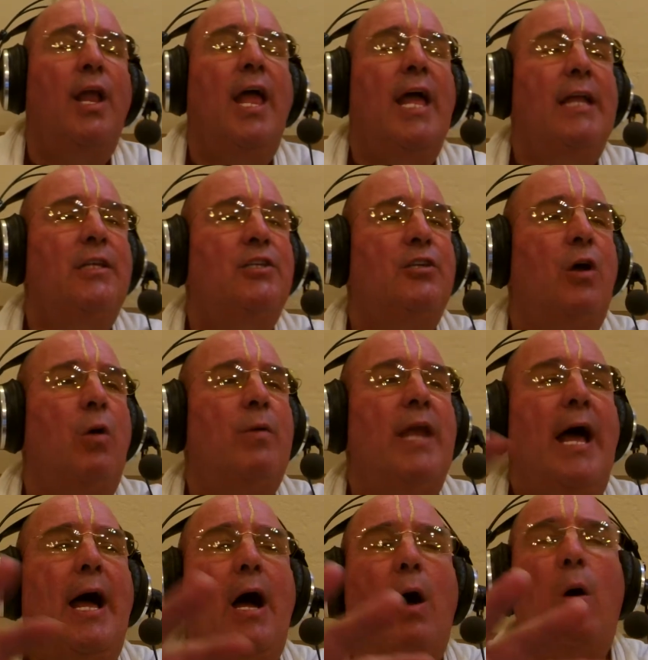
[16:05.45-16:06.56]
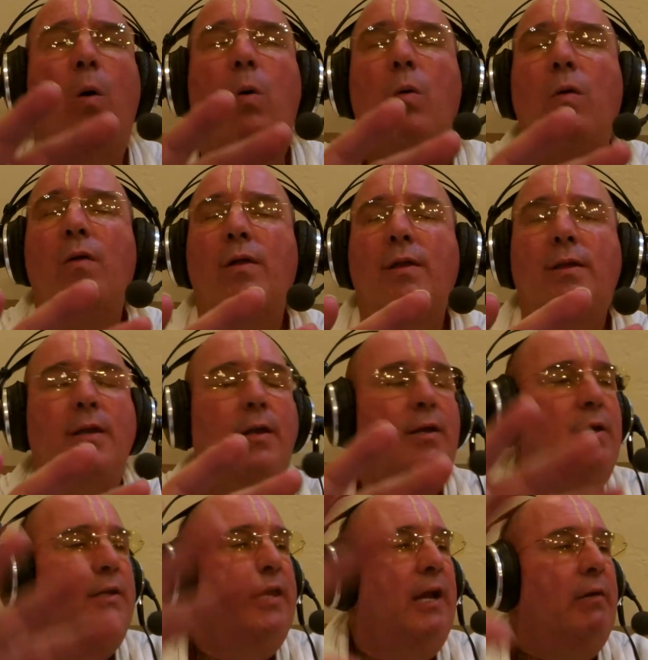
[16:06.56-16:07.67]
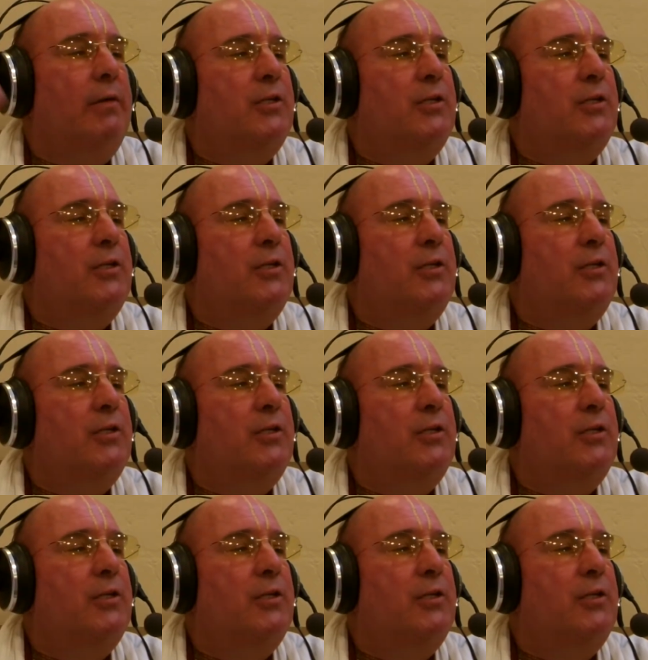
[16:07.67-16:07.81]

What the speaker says: And so now there